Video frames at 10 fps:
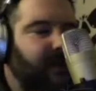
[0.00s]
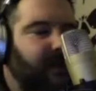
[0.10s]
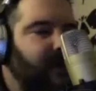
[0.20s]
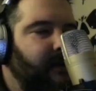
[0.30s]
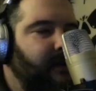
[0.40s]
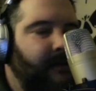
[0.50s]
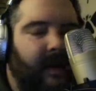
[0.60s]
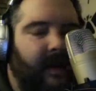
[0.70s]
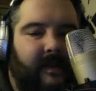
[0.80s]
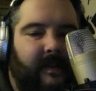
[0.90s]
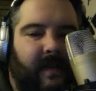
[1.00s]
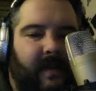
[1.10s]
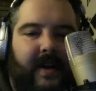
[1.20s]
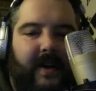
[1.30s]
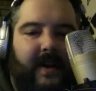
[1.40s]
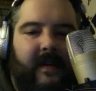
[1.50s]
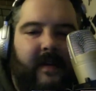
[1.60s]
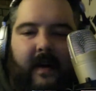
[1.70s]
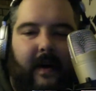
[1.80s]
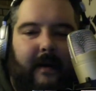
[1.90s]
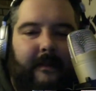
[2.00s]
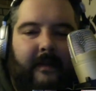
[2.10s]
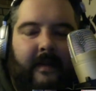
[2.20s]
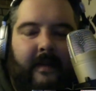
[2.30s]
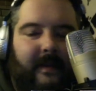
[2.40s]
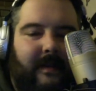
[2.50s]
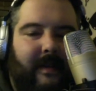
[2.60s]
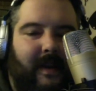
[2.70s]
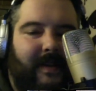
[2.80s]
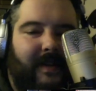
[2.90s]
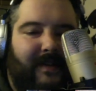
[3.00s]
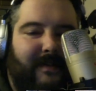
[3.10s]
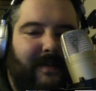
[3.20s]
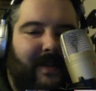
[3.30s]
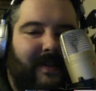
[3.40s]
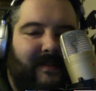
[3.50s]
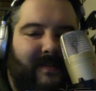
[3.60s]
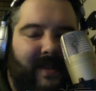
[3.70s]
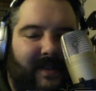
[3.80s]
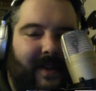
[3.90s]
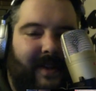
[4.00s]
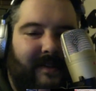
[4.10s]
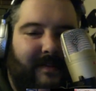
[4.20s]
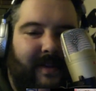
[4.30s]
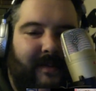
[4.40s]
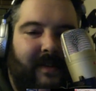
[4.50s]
up making it to range day, any chance you're bringing some of that dragon's breath with?